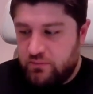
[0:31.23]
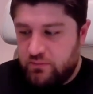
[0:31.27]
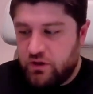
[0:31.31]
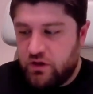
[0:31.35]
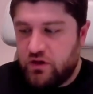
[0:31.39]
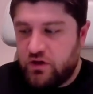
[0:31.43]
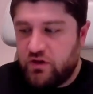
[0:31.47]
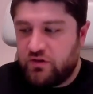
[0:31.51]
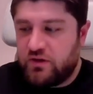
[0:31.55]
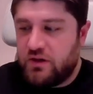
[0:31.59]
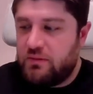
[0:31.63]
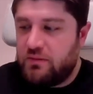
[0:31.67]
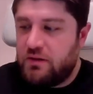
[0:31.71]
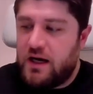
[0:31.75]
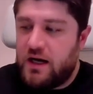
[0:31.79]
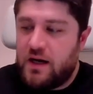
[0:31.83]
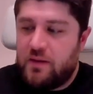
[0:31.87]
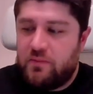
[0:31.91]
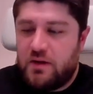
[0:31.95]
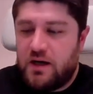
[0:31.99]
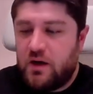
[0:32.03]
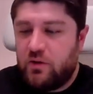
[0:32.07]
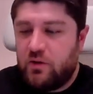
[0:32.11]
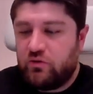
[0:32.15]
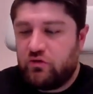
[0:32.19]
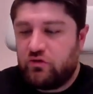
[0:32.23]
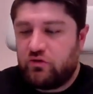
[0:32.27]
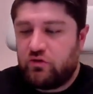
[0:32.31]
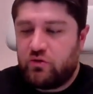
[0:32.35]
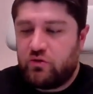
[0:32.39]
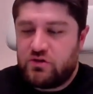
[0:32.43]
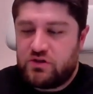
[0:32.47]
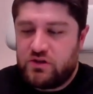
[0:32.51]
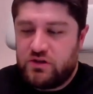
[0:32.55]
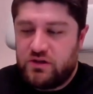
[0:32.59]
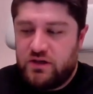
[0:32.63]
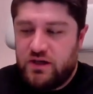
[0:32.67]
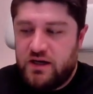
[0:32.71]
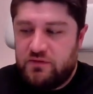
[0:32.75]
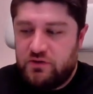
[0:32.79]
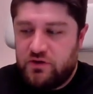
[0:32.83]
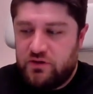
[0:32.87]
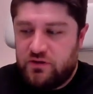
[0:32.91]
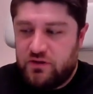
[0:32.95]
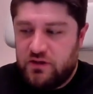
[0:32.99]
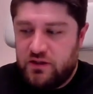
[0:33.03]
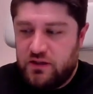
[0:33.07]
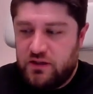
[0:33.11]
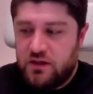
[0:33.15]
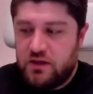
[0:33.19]
because I'm outsourcing
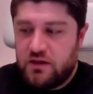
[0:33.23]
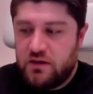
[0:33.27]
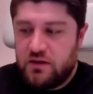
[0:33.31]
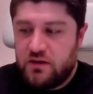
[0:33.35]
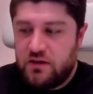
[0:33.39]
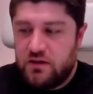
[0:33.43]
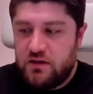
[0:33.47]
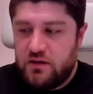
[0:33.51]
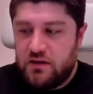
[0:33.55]
everything